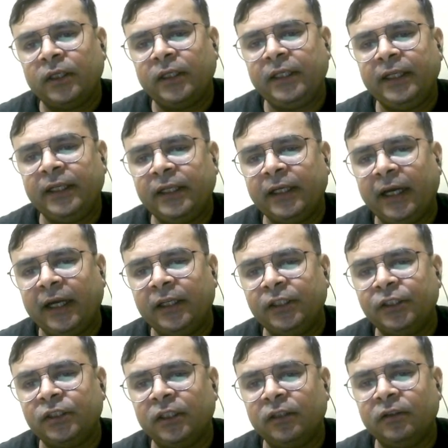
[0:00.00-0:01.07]
heat
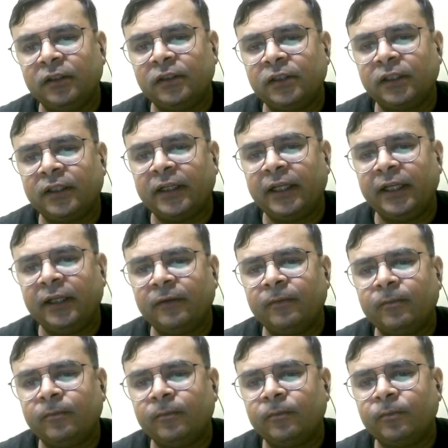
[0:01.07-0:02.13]
addition. Is it right?
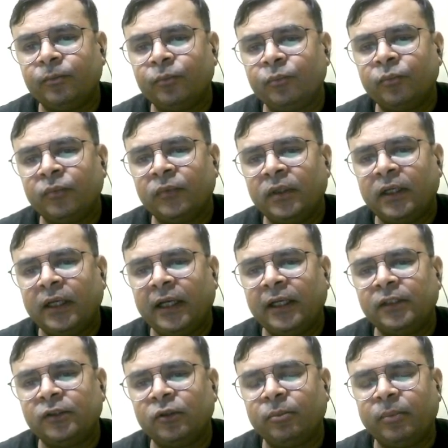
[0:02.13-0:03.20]

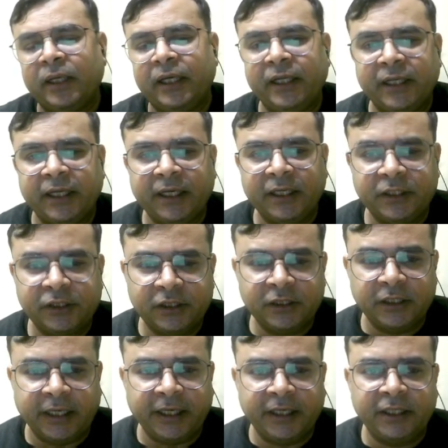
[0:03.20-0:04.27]
Isobaric
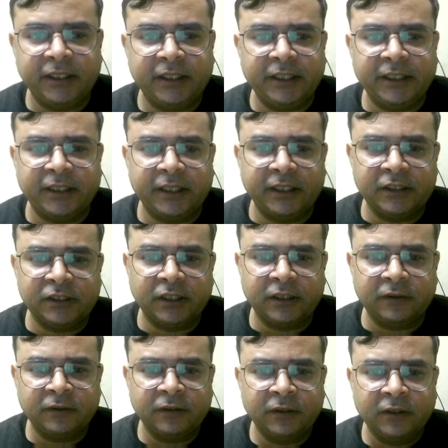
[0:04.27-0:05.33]
heat
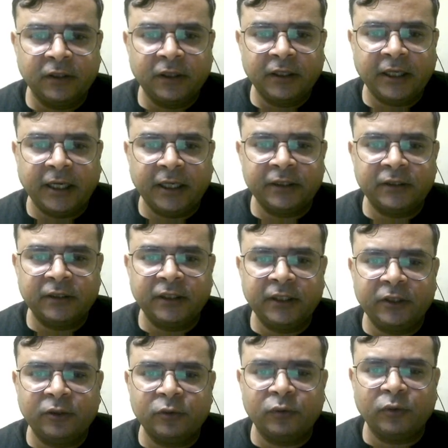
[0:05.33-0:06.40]
addition. And
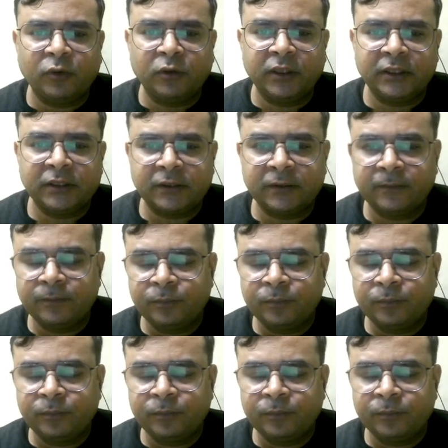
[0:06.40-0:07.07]
3 to 4 is